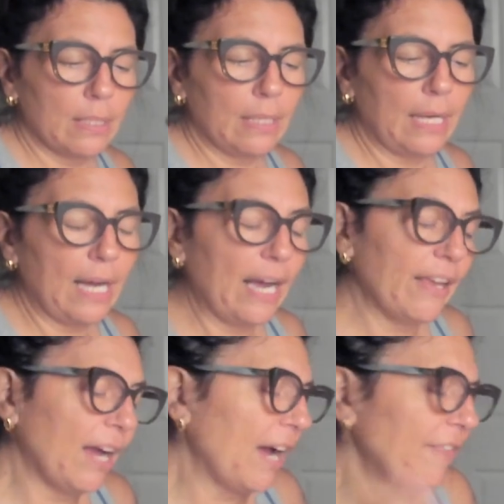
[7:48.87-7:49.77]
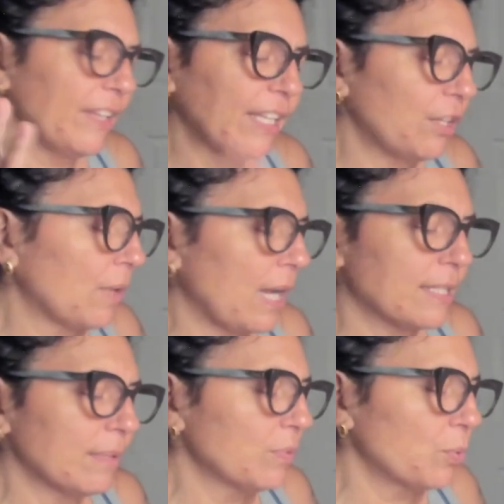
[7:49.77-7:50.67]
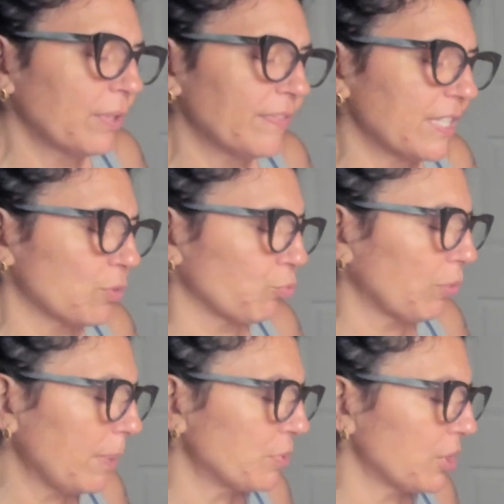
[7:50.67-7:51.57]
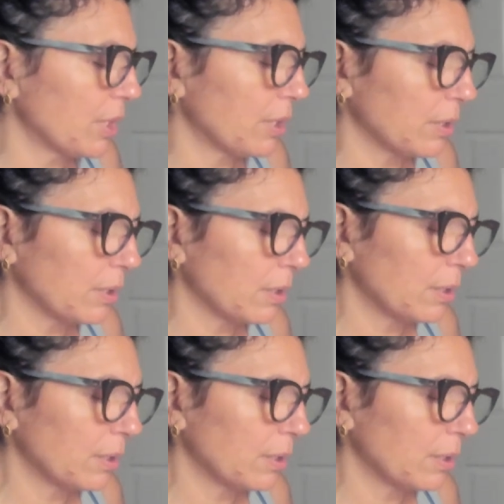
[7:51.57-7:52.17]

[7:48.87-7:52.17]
I, I feel like you got some sort of disruption.